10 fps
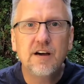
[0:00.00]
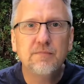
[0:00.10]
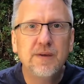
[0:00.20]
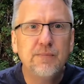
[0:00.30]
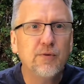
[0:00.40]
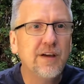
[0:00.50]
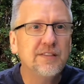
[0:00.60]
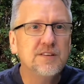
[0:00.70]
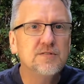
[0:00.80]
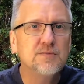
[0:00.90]
people that
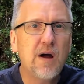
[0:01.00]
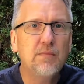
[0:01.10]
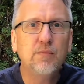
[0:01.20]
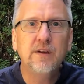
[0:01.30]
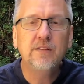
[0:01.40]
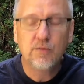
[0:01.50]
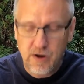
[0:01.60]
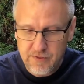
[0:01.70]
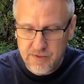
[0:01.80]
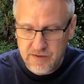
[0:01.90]
this was probably the
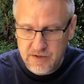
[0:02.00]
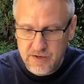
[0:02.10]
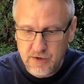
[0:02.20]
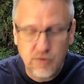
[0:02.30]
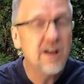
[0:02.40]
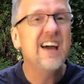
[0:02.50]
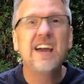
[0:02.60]
right thing to do.